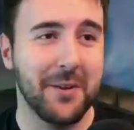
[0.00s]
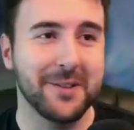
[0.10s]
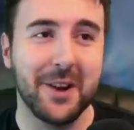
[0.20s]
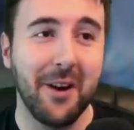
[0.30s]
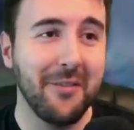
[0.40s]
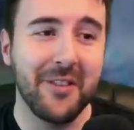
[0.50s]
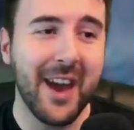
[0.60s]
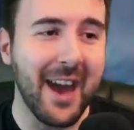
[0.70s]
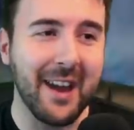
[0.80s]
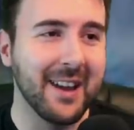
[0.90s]
aren't
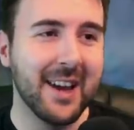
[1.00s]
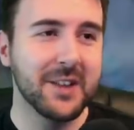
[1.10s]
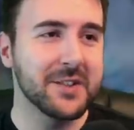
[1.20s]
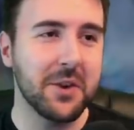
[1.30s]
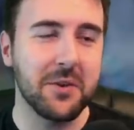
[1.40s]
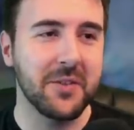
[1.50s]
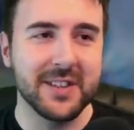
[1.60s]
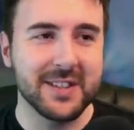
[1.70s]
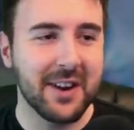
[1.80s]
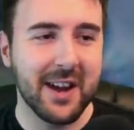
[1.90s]
there. So
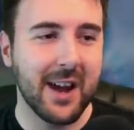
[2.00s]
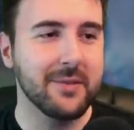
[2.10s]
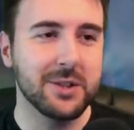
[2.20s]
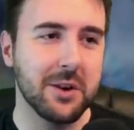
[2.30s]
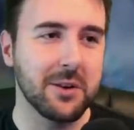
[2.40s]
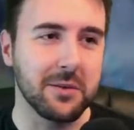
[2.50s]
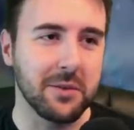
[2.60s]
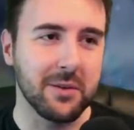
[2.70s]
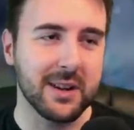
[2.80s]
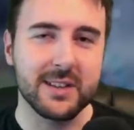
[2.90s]
this guy having
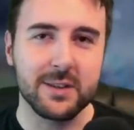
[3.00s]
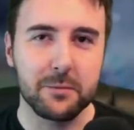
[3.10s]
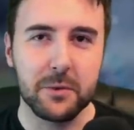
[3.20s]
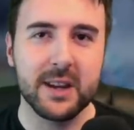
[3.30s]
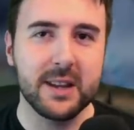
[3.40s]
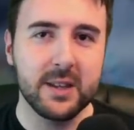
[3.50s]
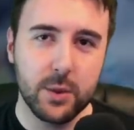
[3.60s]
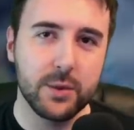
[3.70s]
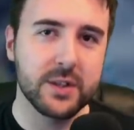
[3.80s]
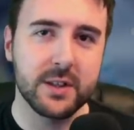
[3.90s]
Juggernaut is a really
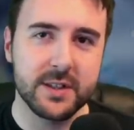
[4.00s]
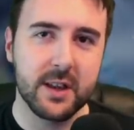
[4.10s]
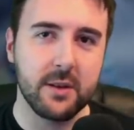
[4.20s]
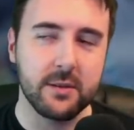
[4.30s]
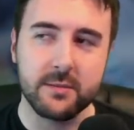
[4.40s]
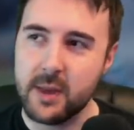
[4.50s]
useless skill.